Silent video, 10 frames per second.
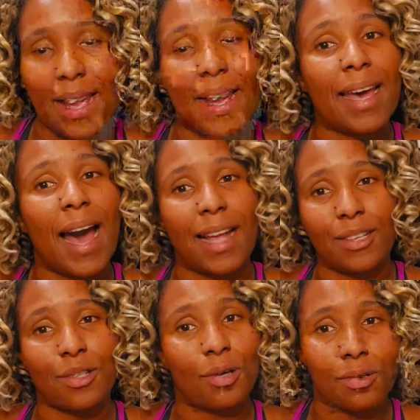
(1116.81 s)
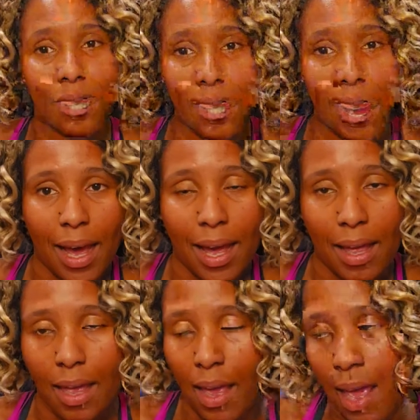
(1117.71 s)
It kind of turned to
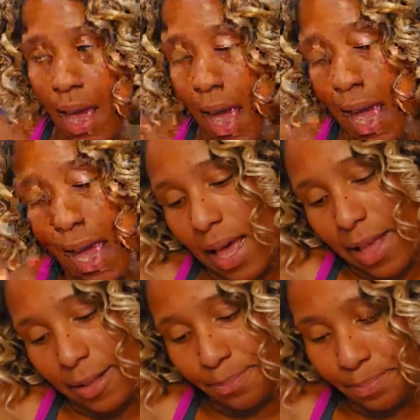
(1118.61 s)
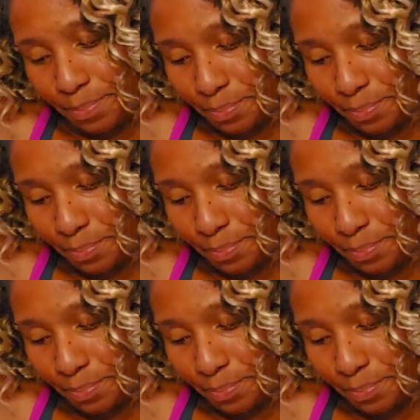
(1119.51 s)
that. And